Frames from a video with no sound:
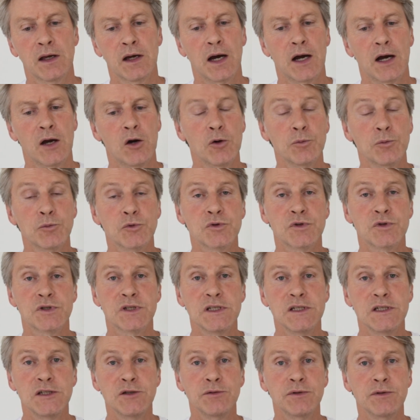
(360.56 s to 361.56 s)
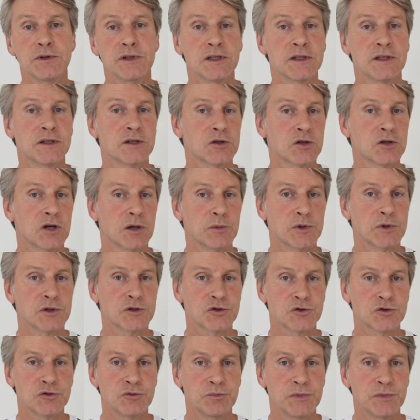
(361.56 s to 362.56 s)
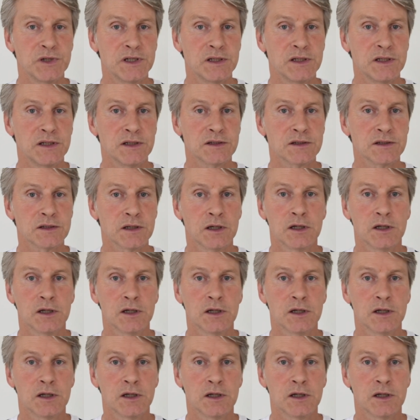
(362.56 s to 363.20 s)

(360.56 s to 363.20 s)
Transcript: I hope to see you in the coming Zoom meetings